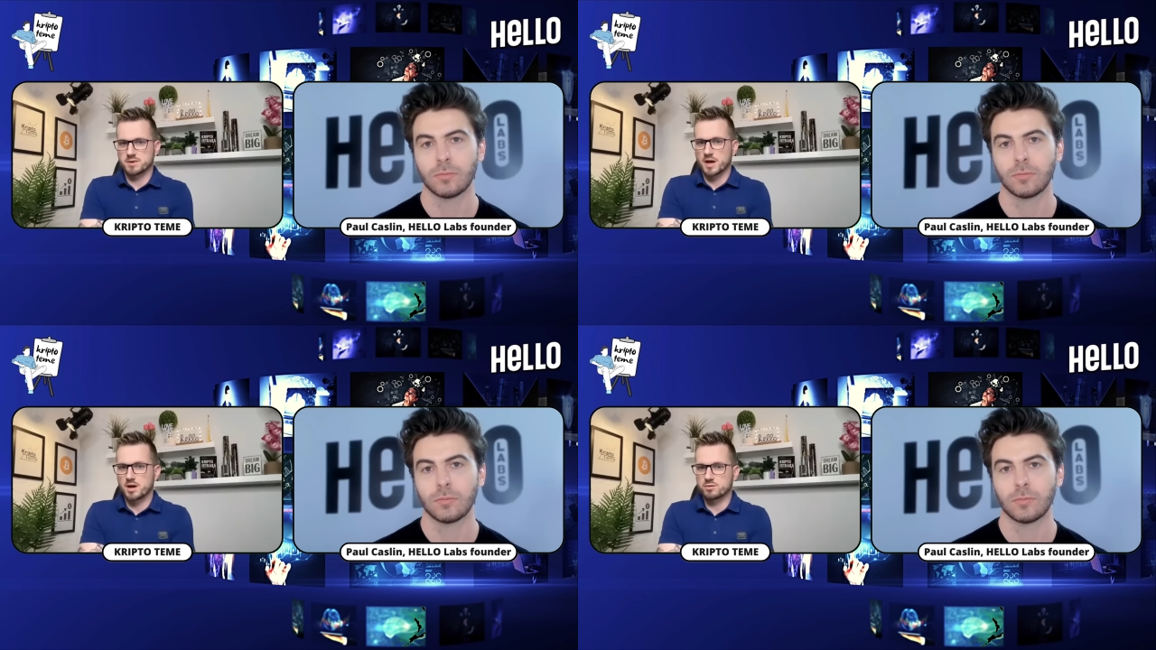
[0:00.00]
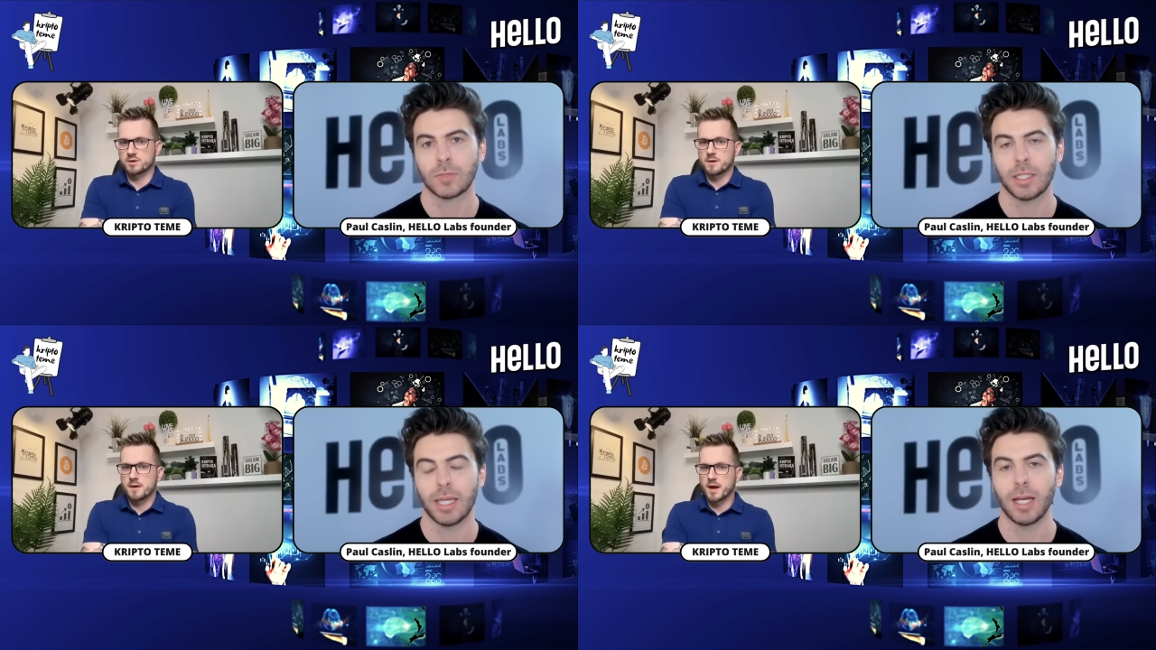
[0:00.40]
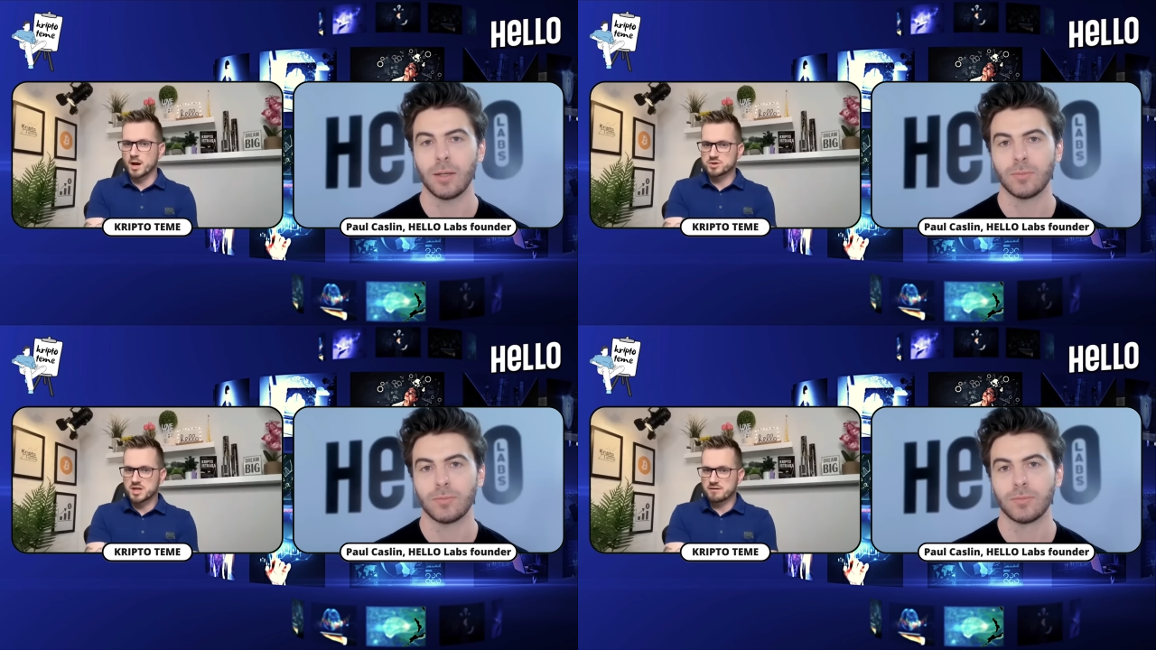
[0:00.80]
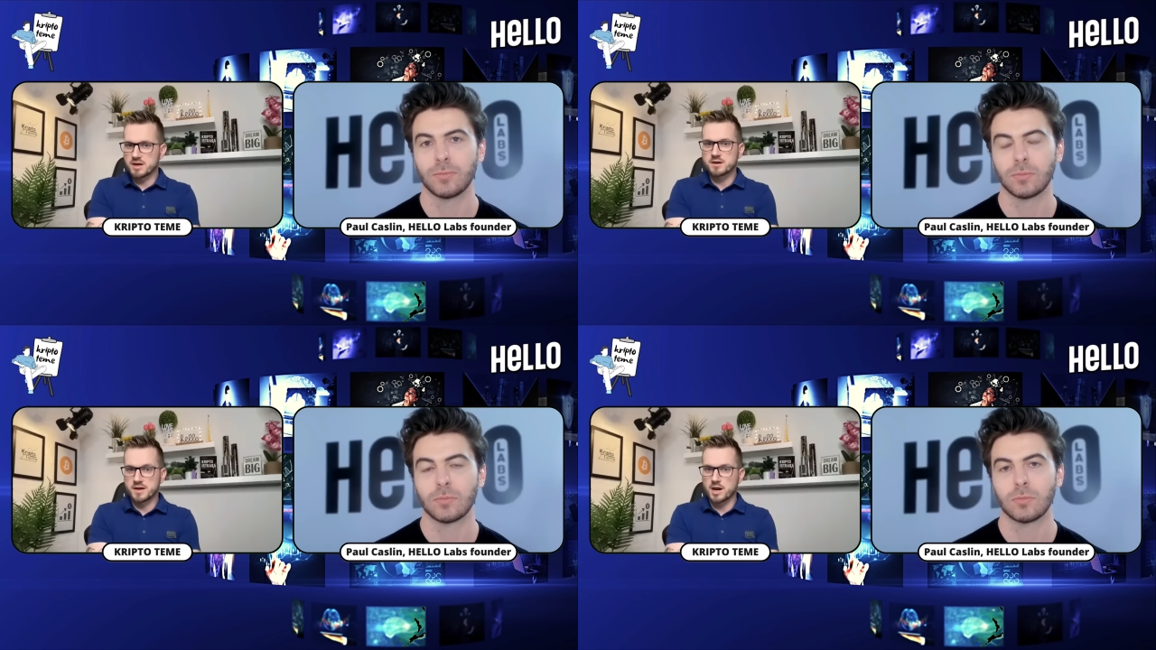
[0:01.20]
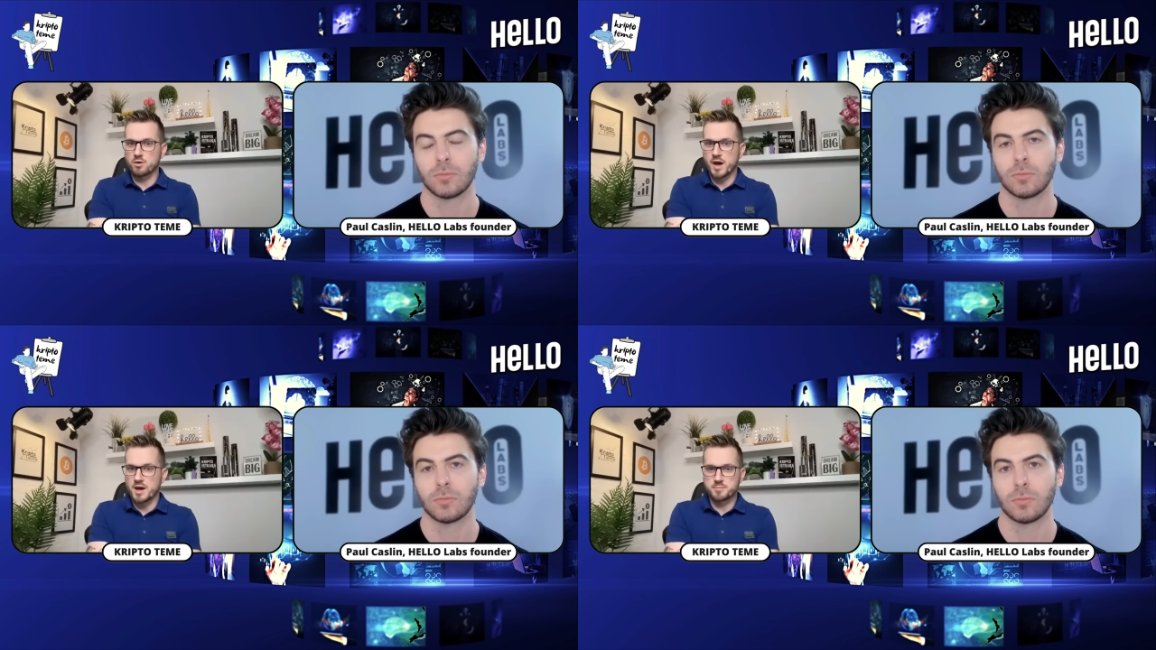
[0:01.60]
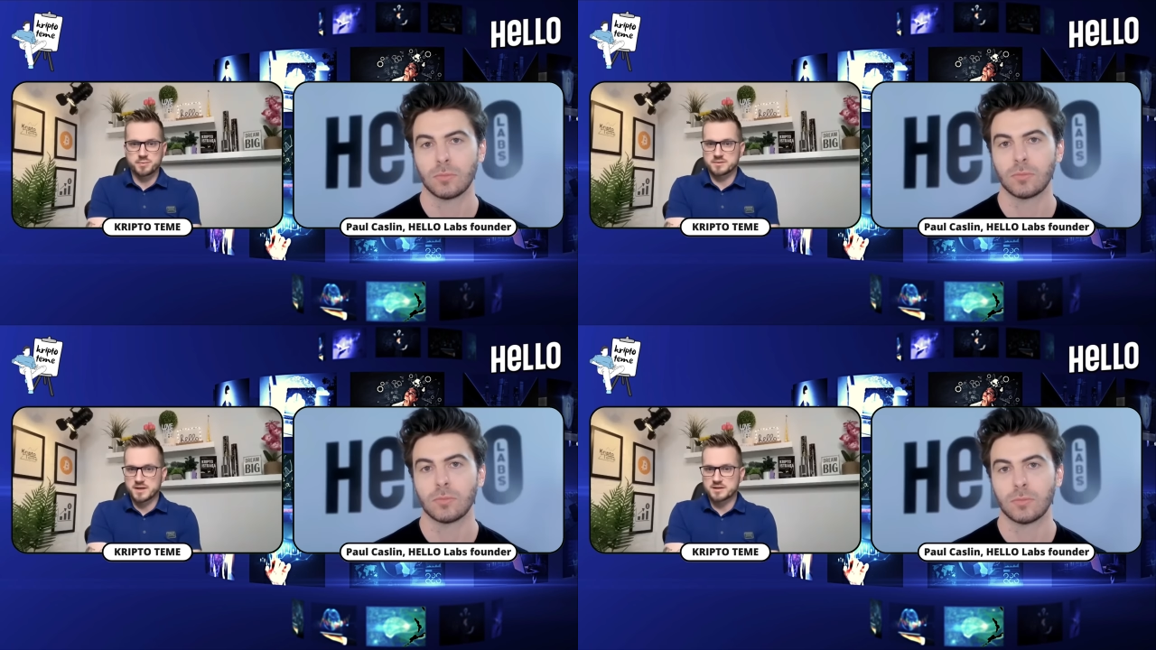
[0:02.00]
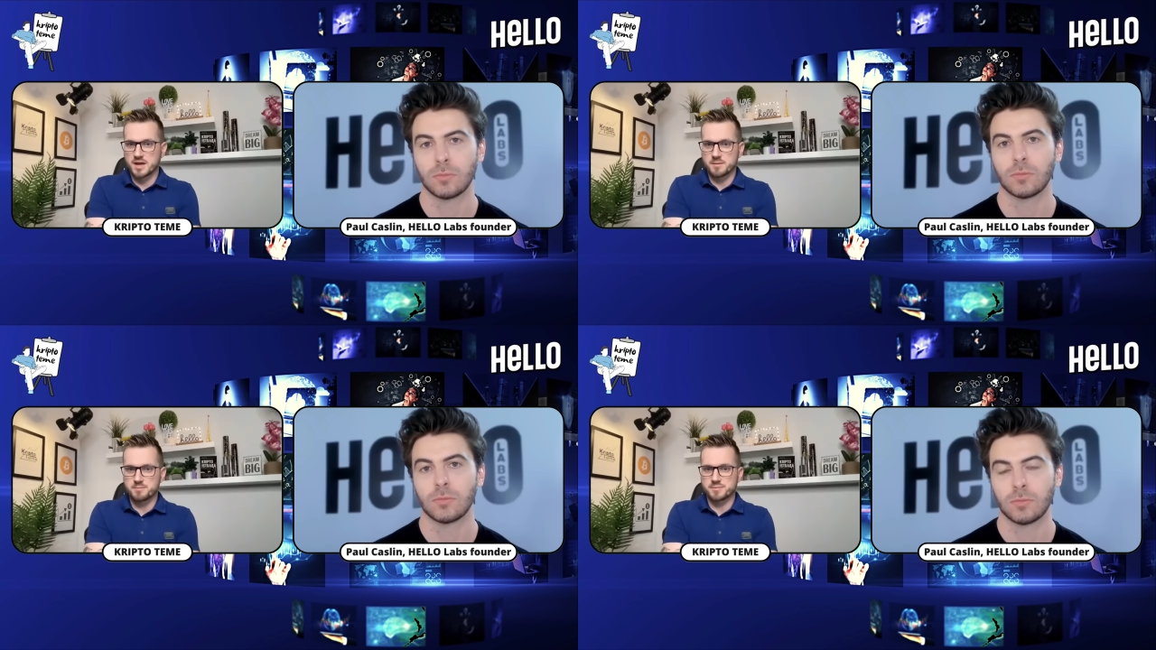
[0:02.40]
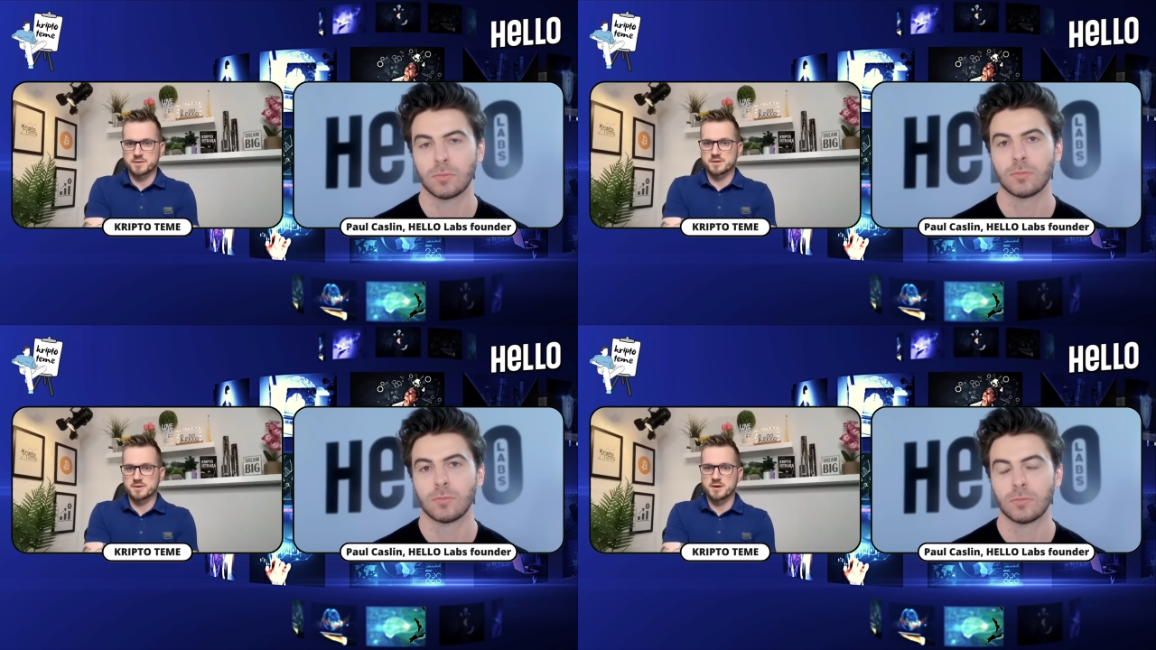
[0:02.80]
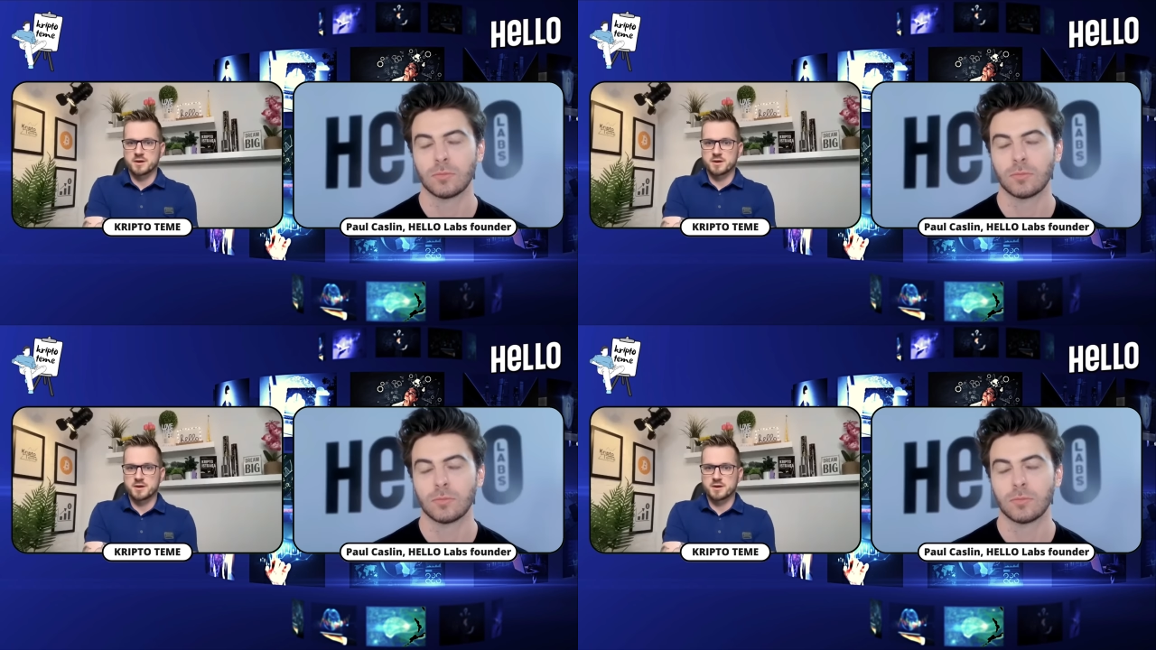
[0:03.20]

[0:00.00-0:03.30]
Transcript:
Speaker 1: Hello yeah. Hello T V, Hello app, that app. Uh,